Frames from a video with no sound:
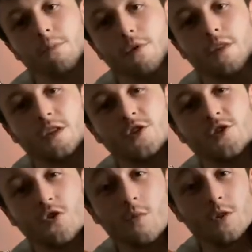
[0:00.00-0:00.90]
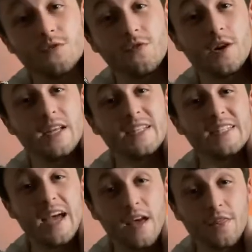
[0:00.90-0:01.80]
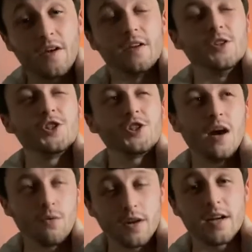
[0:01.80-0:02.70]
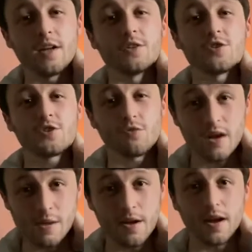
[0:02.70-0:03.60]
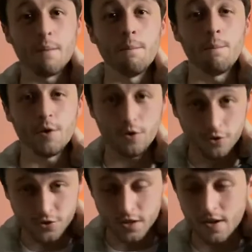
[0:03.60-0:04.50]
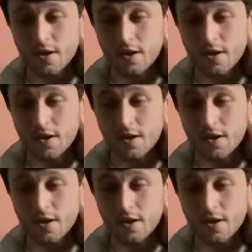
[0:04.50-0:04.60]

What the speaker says: but there's so much fucking death and shouting and screaming and blood.